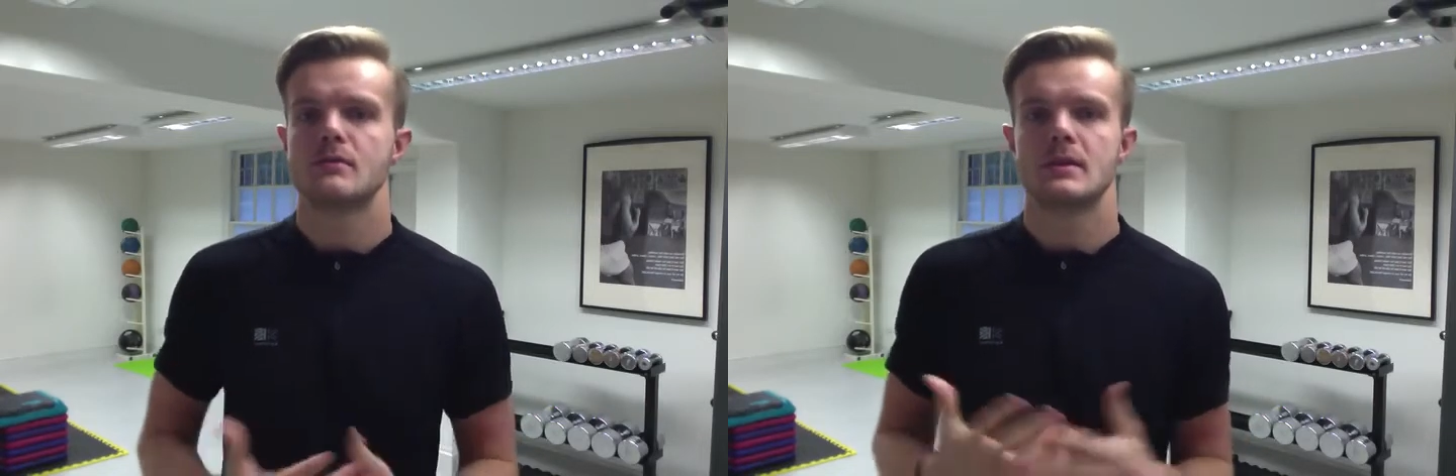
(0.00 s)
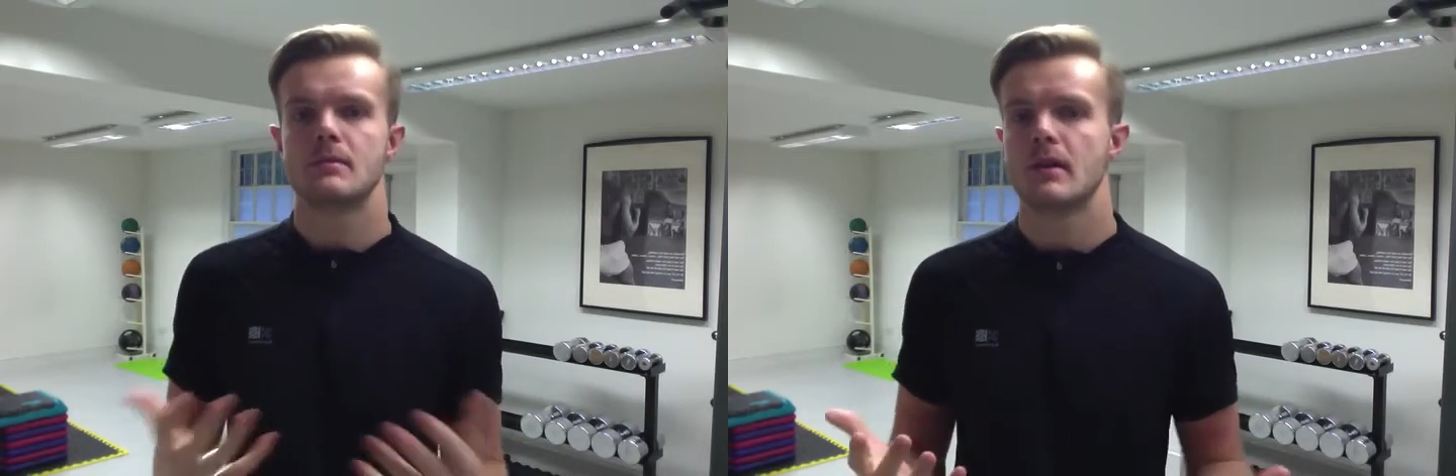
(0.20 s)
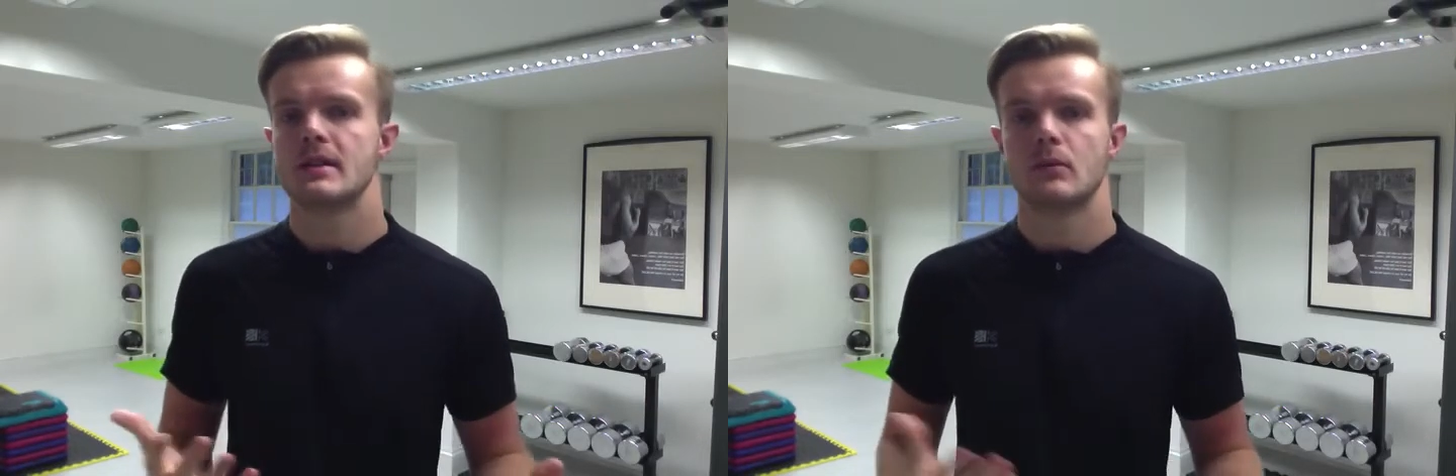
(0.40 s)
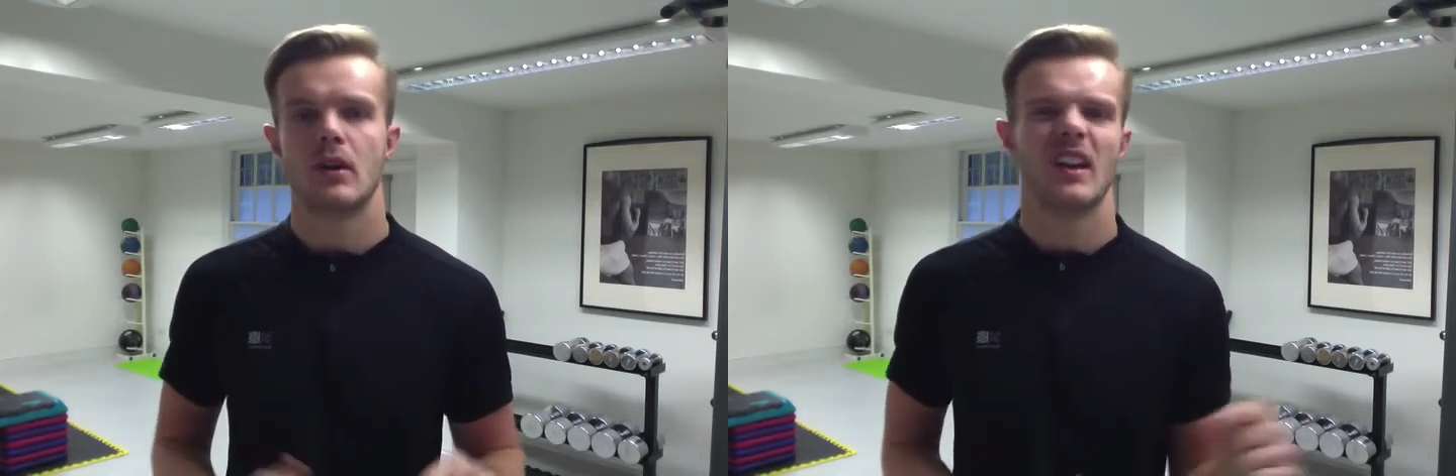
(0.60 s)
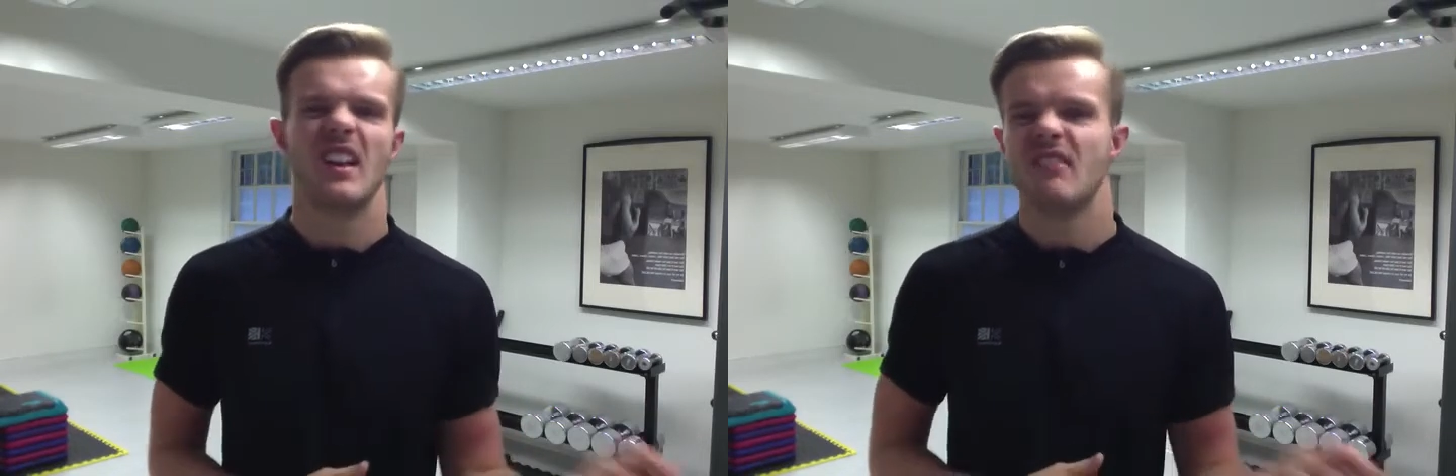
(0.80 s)
busy periods of
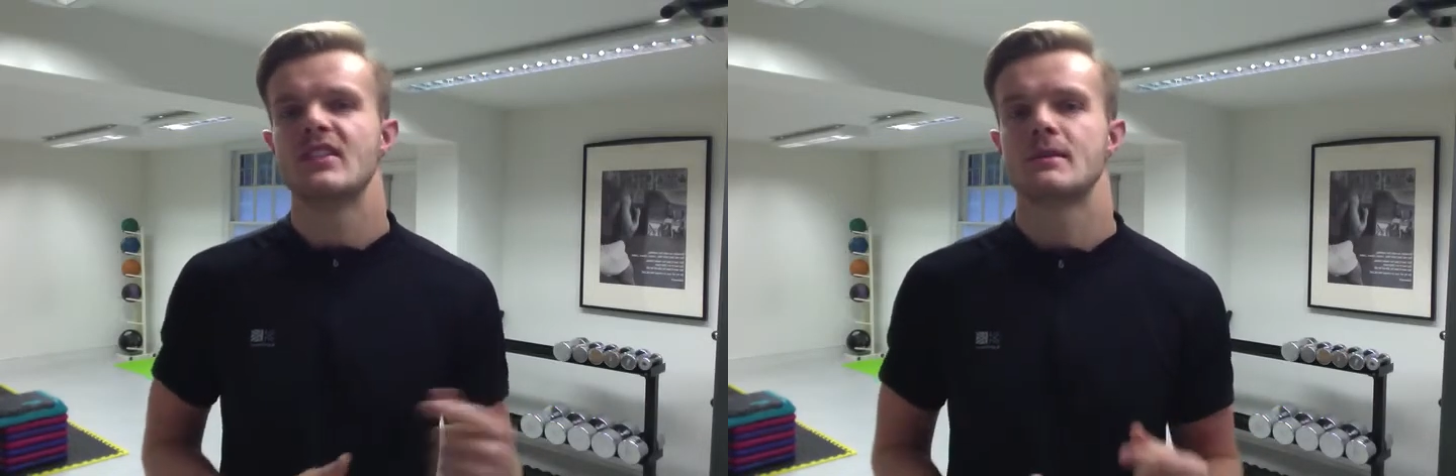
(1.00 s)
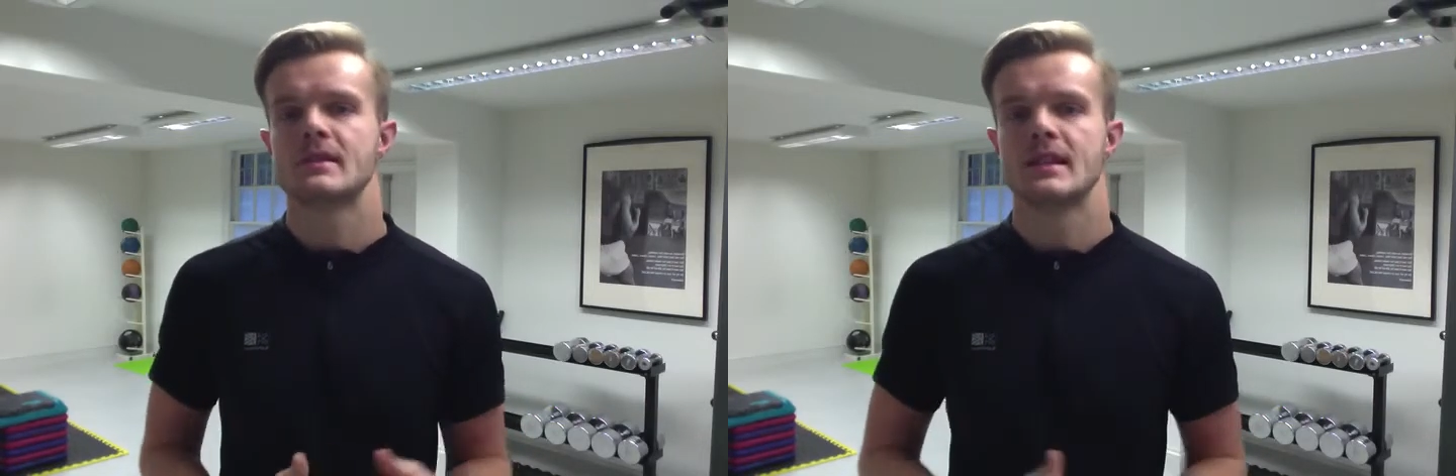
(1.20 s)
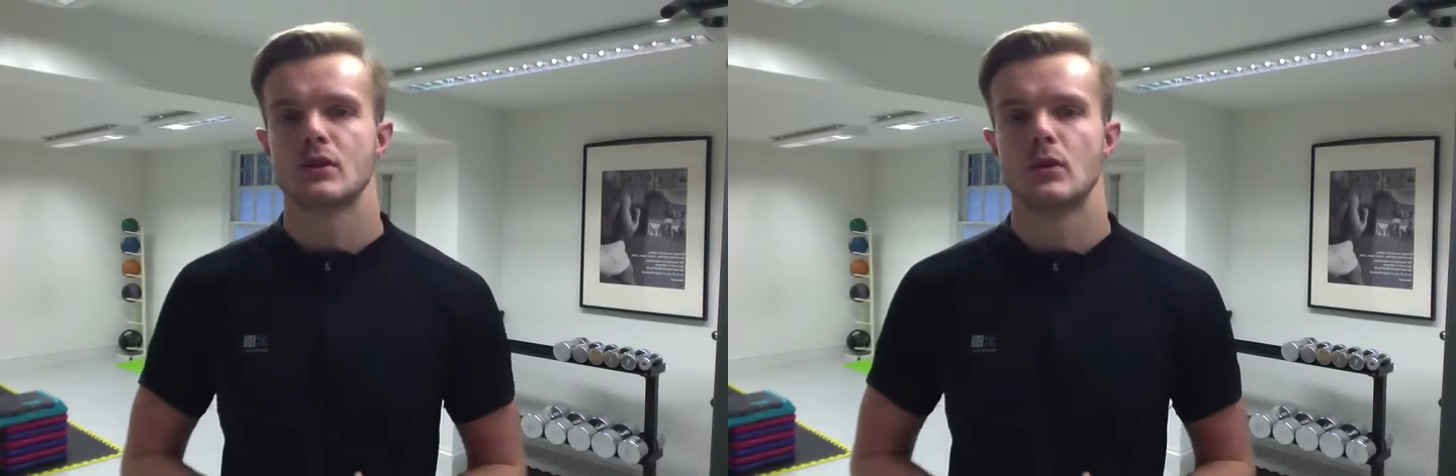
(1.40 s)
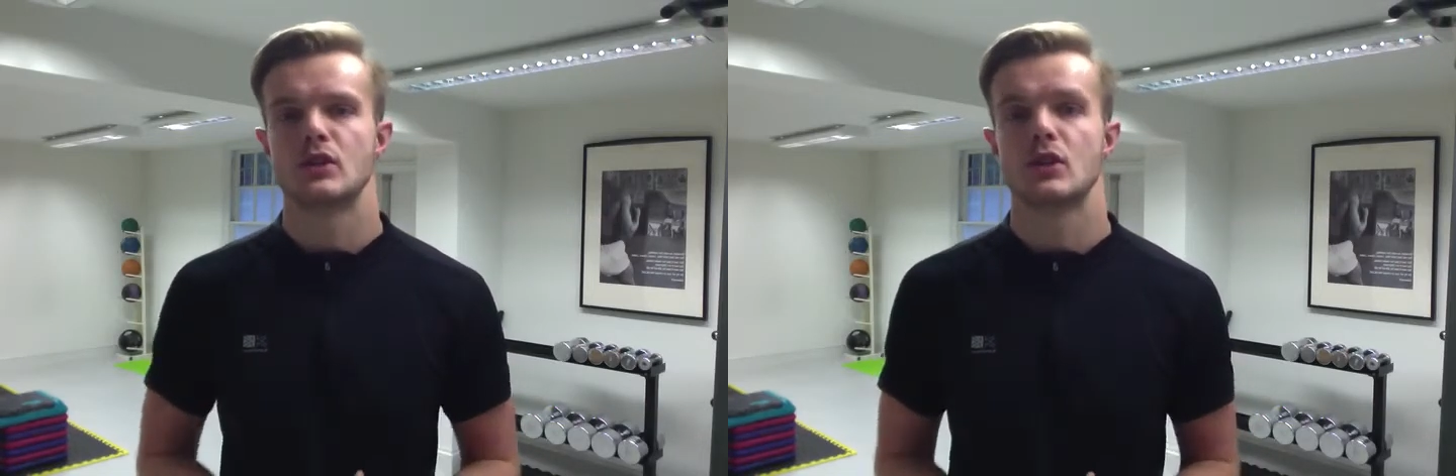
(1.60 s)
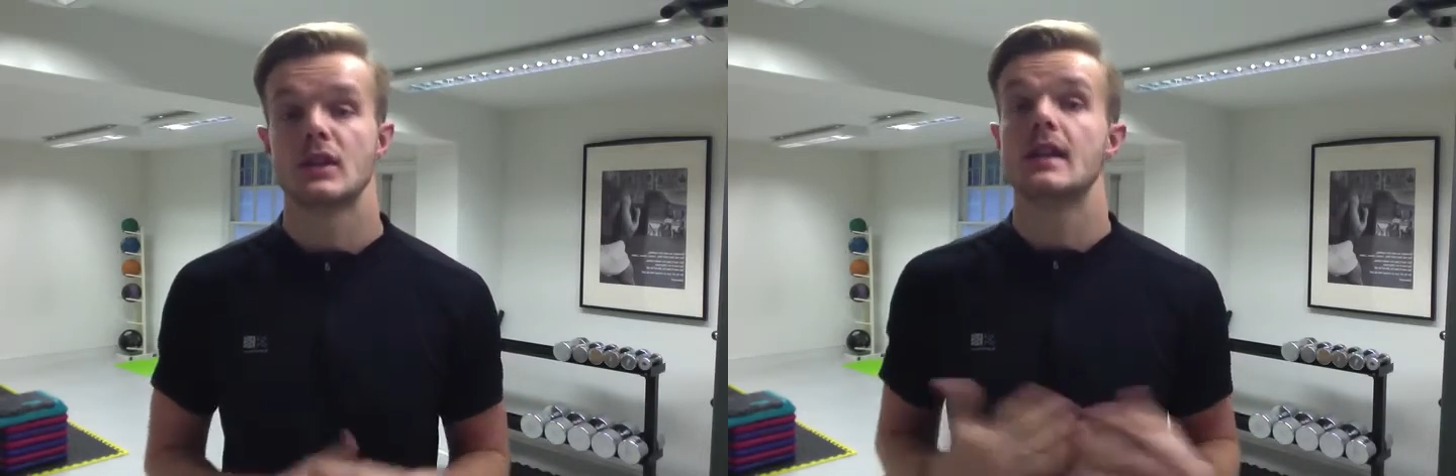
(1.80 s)
work, vitamin C is always
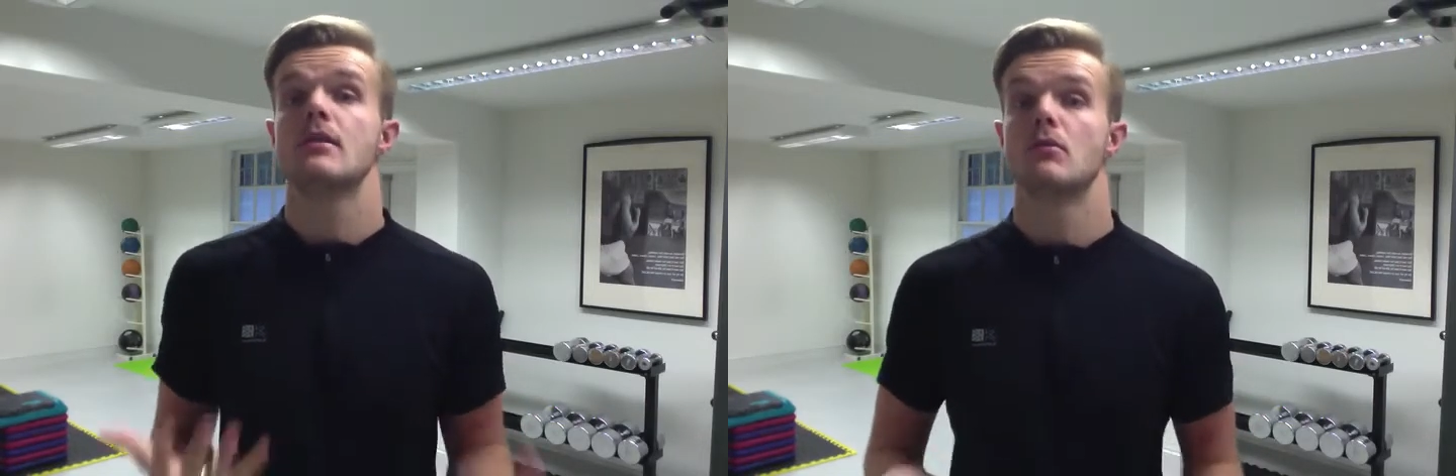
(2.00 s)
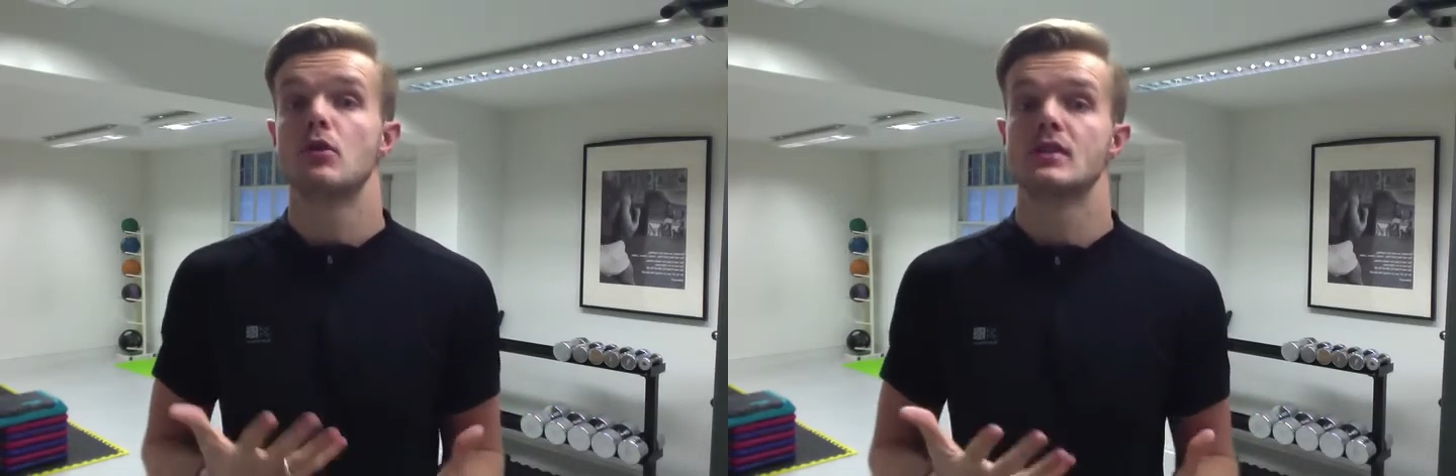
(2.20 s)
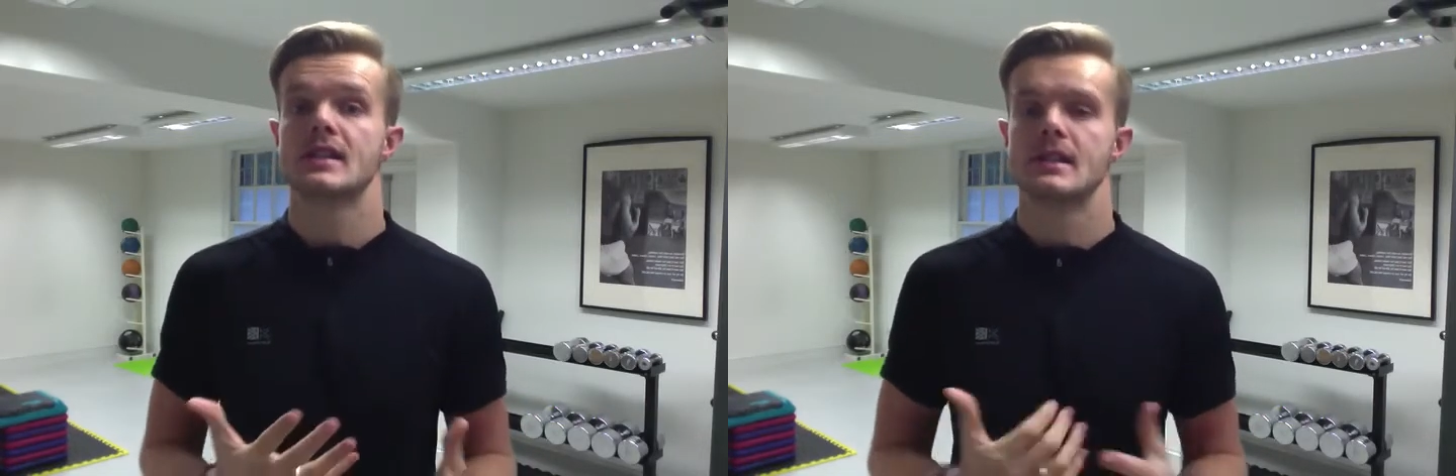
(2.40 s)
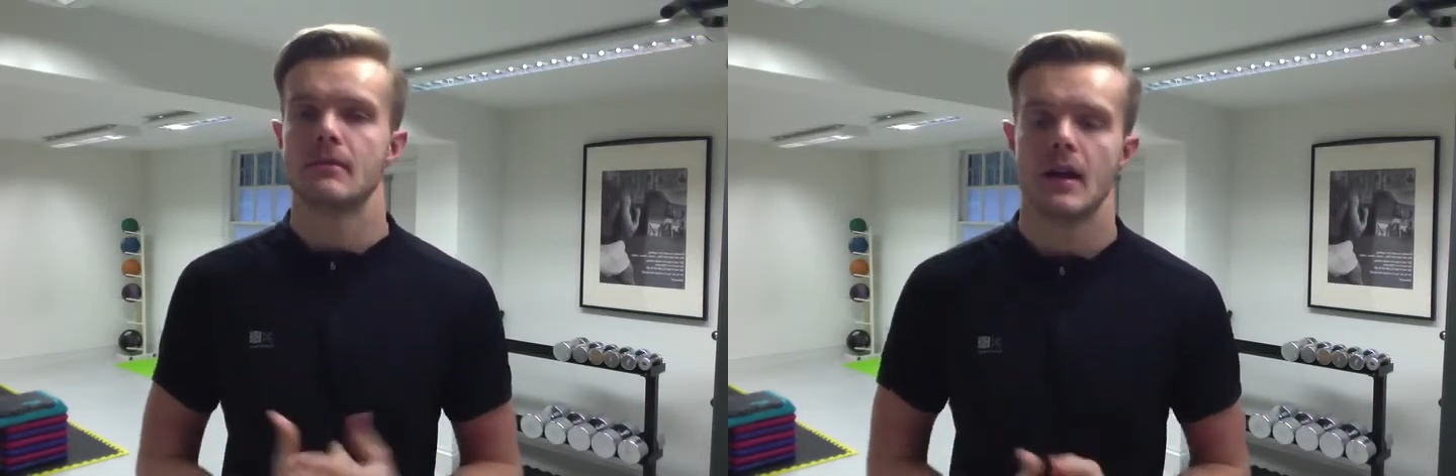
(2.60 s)
good to keep your immune system